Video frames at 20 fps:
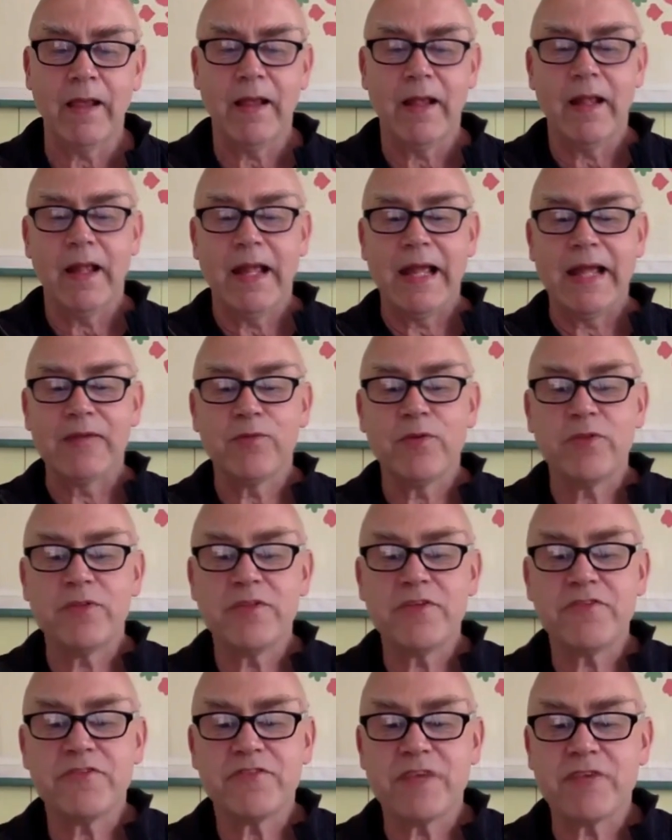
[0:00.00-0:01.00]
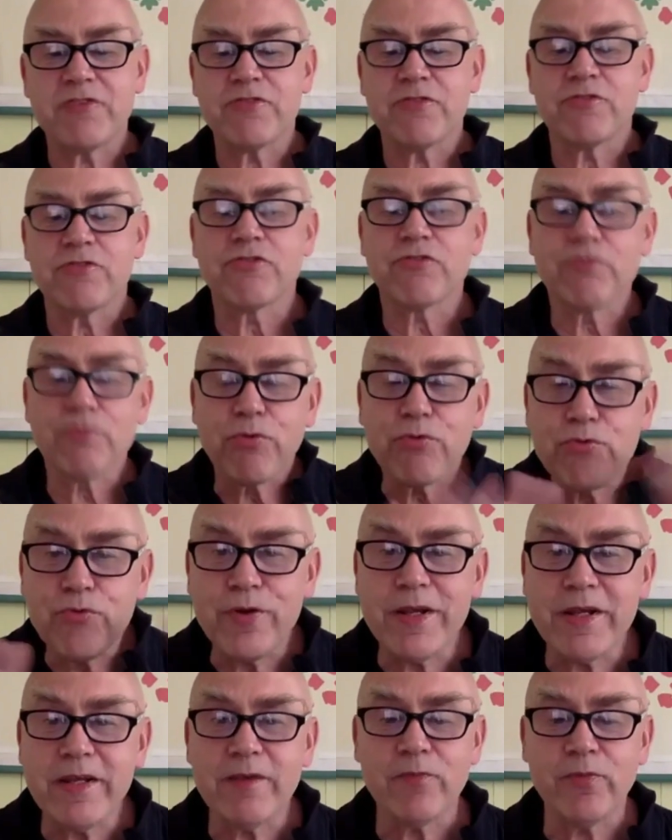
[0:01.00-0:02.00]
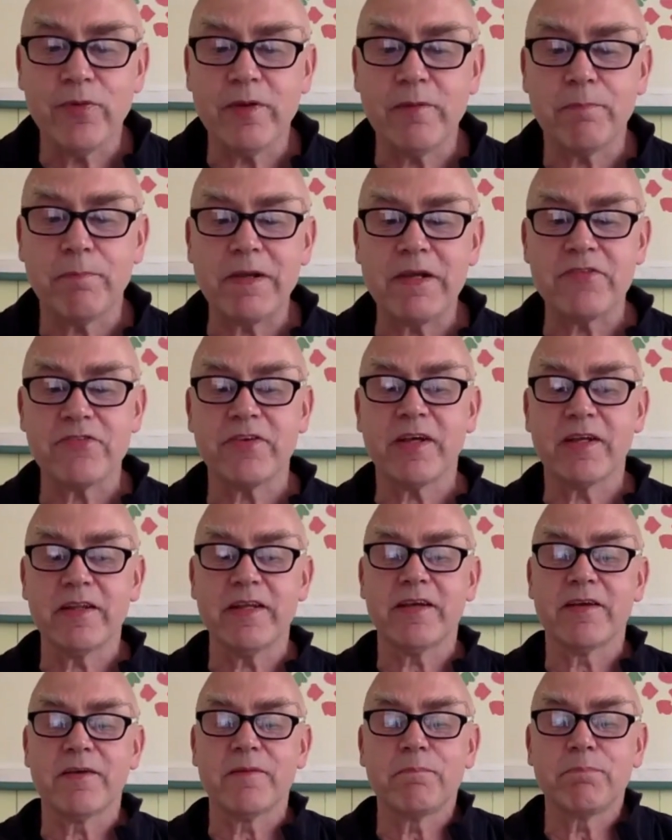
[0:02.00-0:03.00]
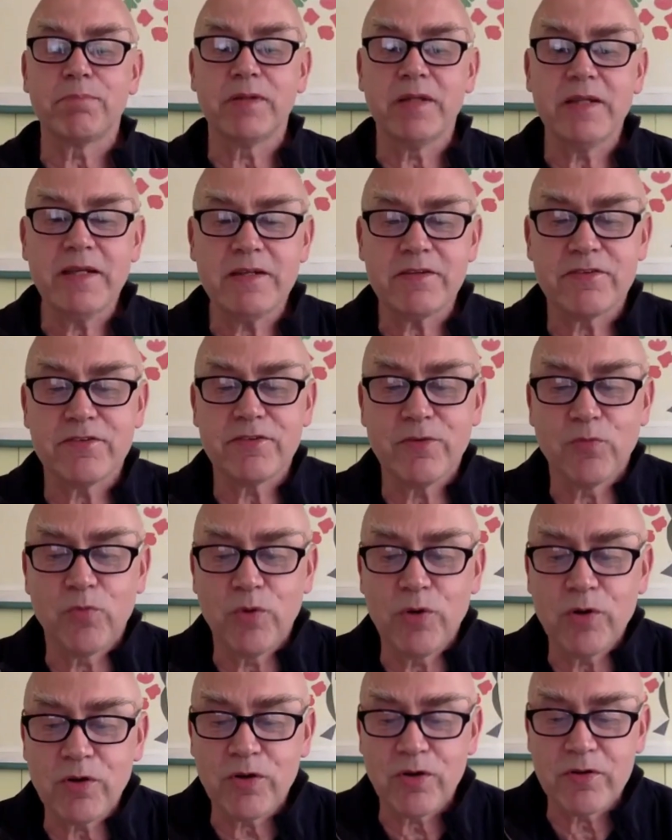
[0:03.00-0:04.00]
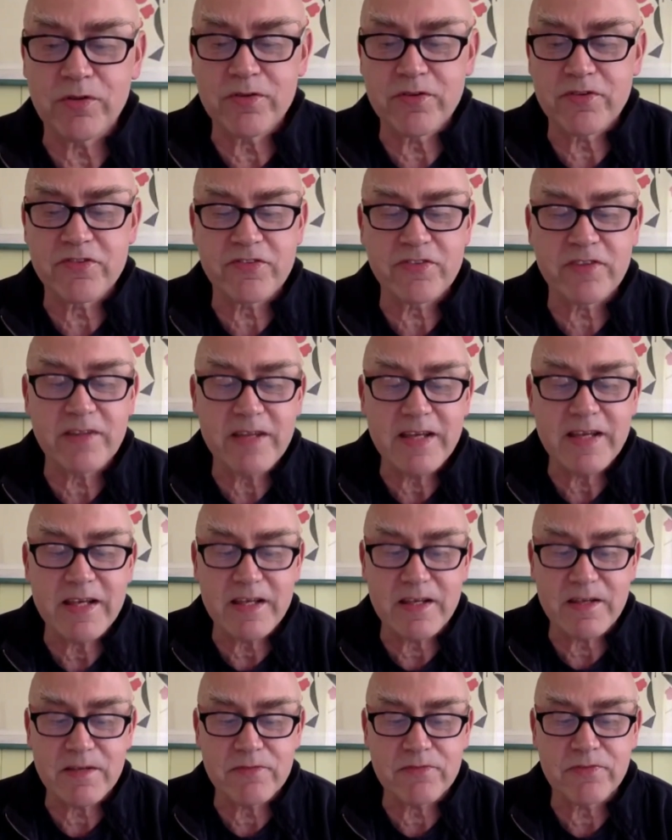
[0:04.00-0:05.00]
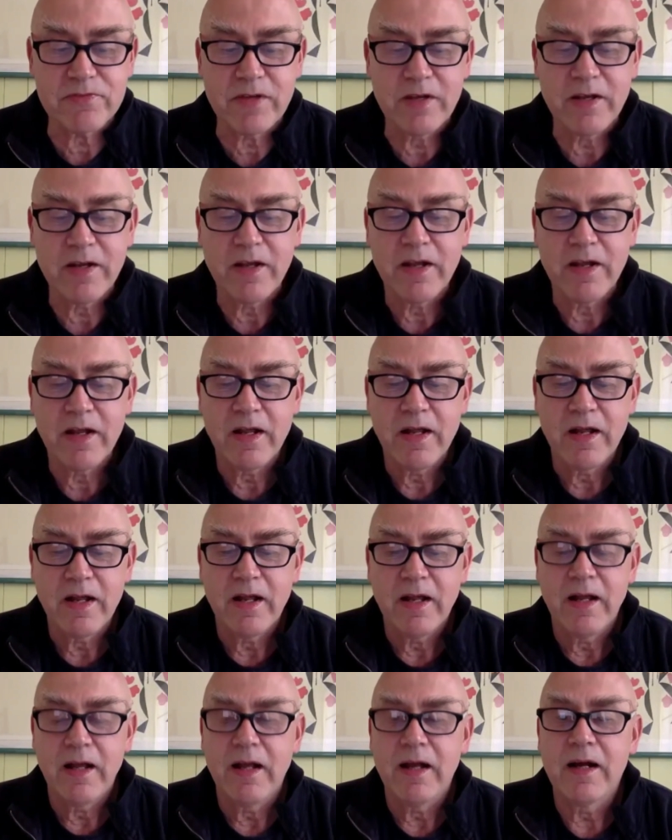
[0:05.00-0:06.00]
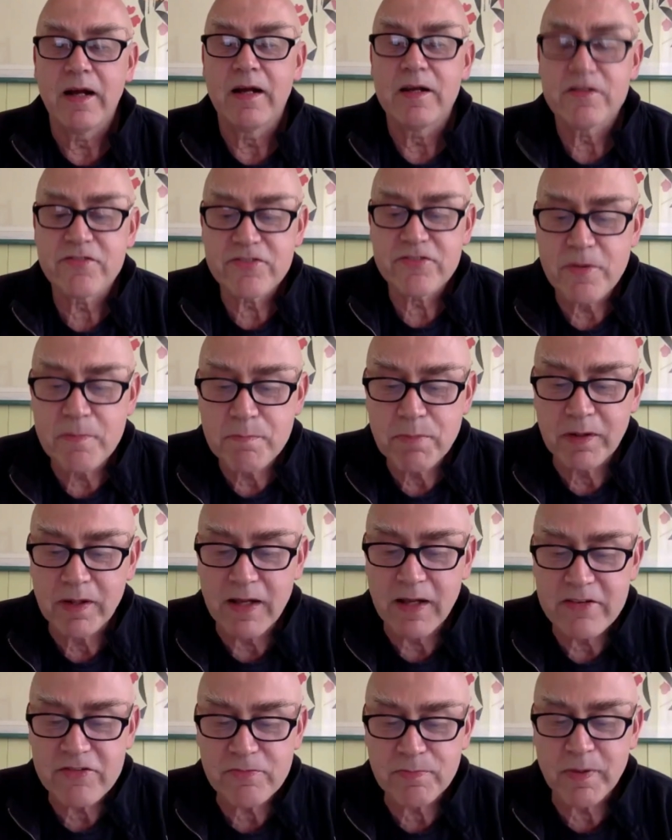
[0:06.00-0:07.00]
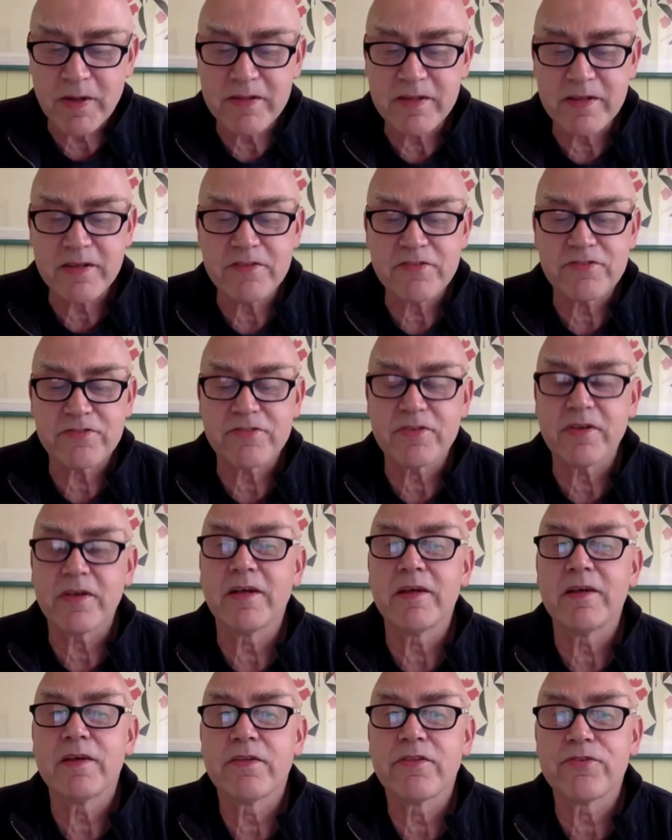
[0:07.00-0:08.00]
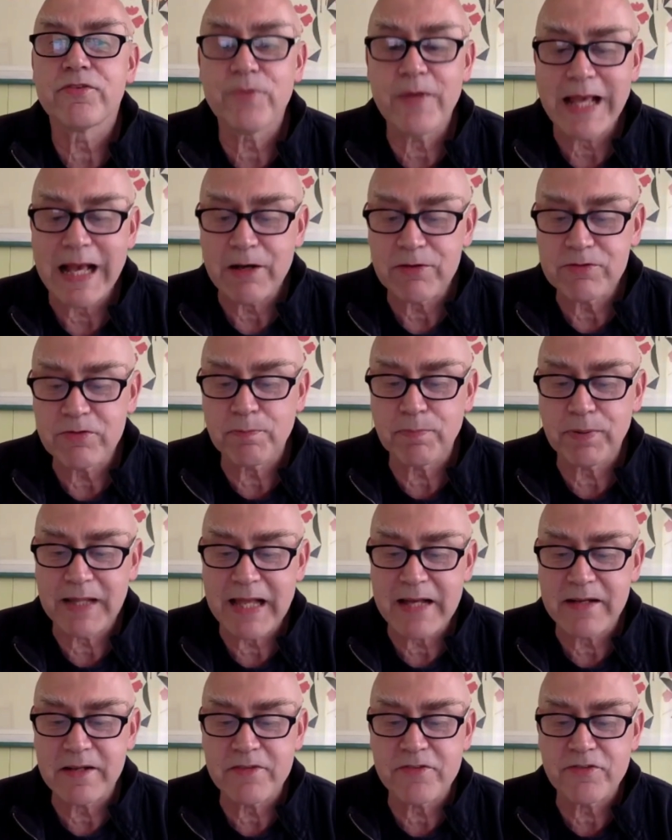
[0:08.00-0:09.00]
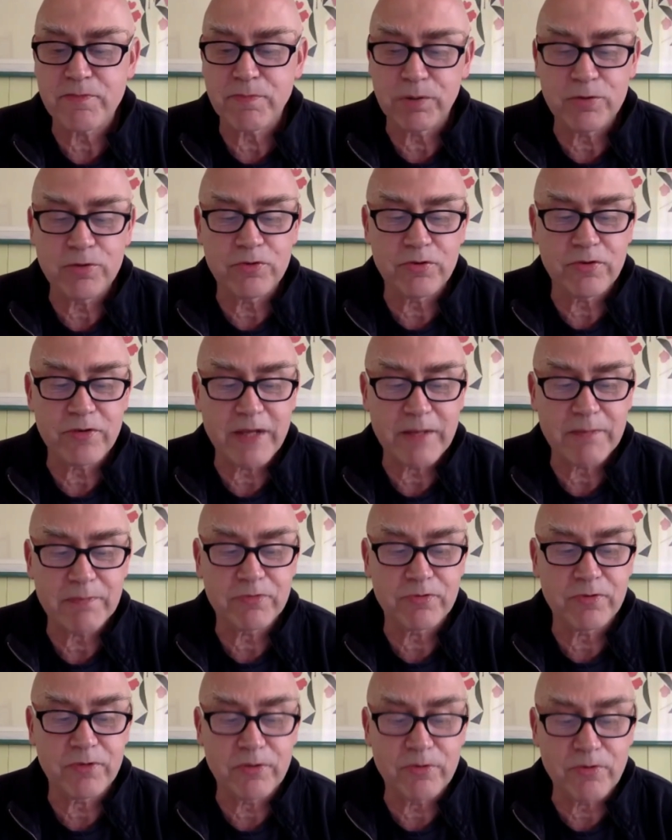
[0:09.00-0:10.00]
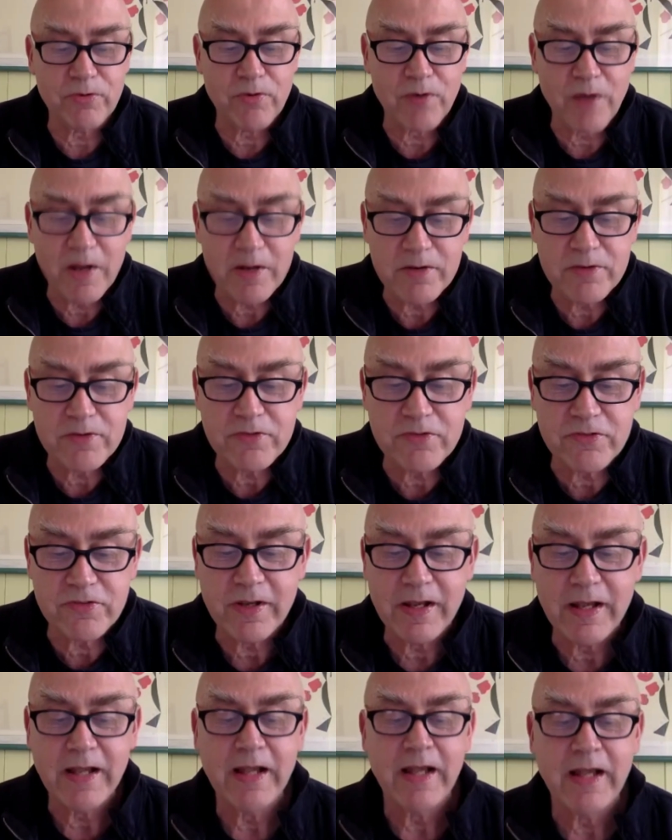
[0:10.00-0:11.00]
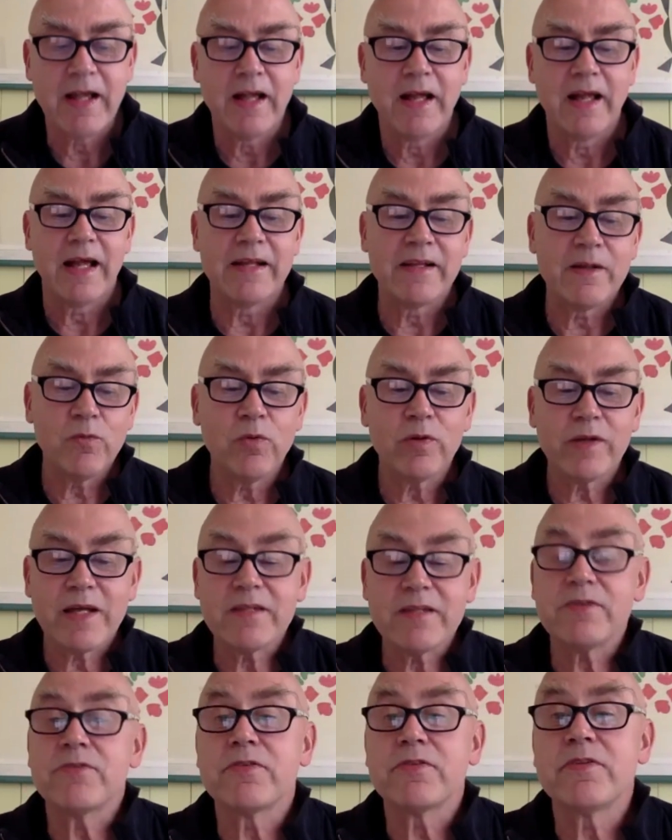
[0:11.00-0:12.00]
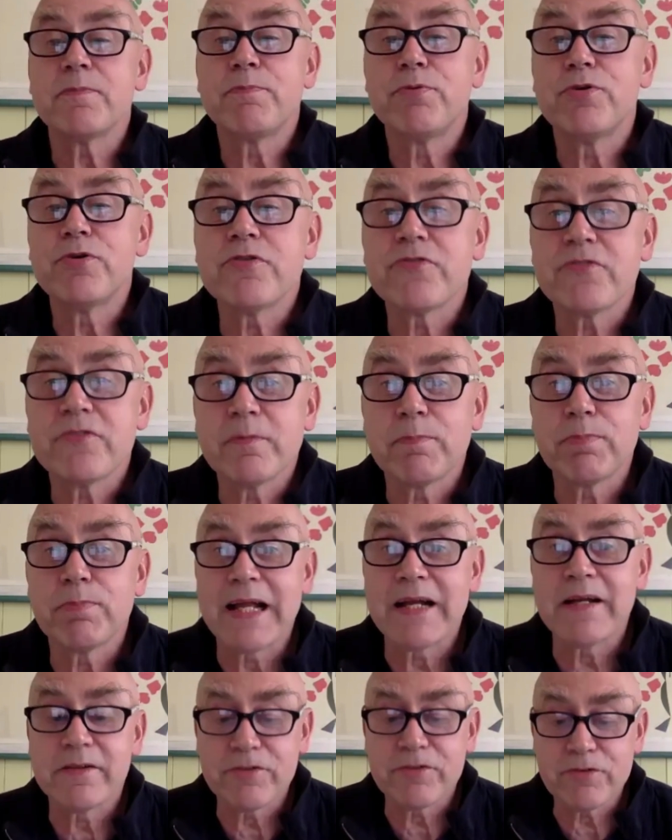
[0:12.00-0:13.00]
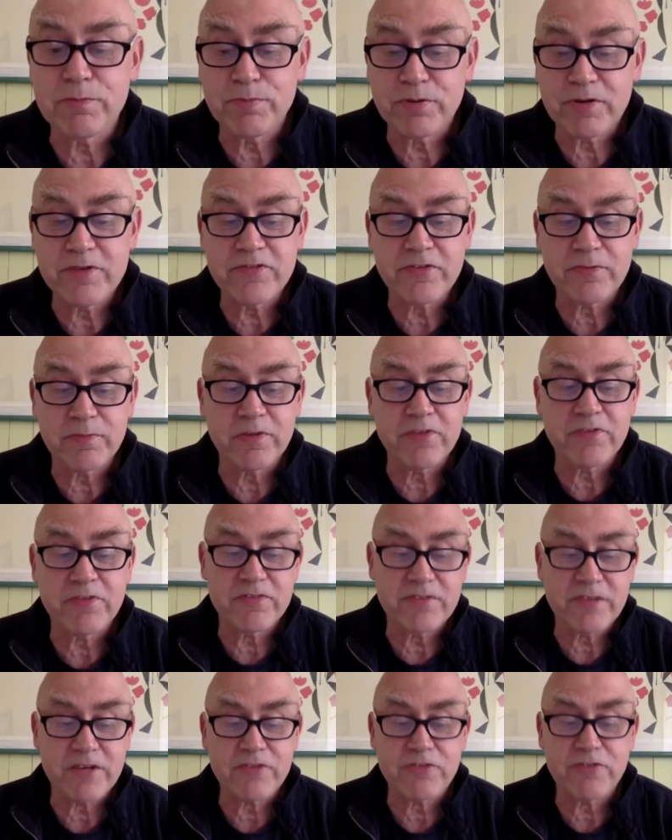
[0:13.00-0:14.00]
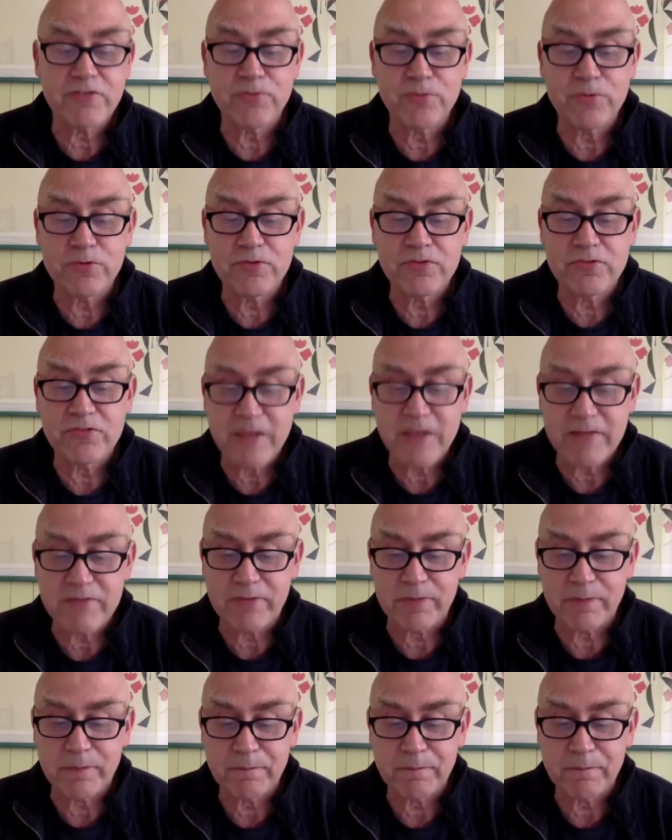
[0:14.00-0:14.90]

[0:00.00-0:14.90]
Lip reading: And with this section 3, we basically complete the work on the sleeve, symbolized by these 3 outer planets, Pluto, Neptune, and Uranus. And then we'll get into the personal planetary principles in sessions 4 to 7.